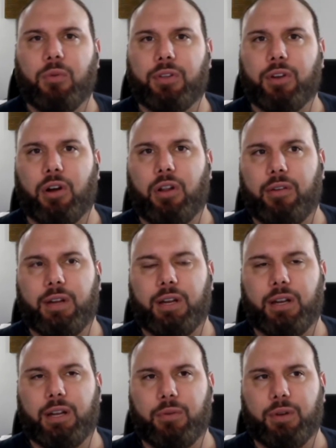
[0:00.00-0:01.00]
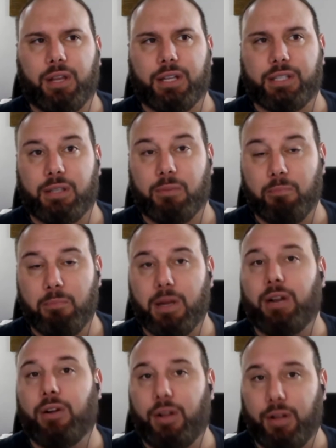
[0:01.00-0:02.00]
with co living, we think it's the
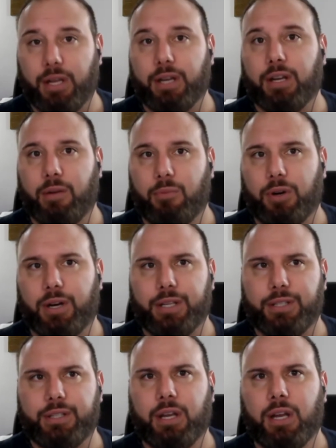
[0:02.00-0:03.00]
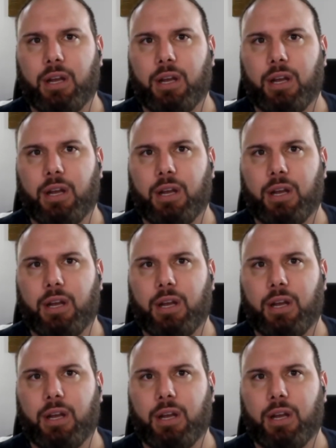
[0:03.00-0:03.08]
middle income wise,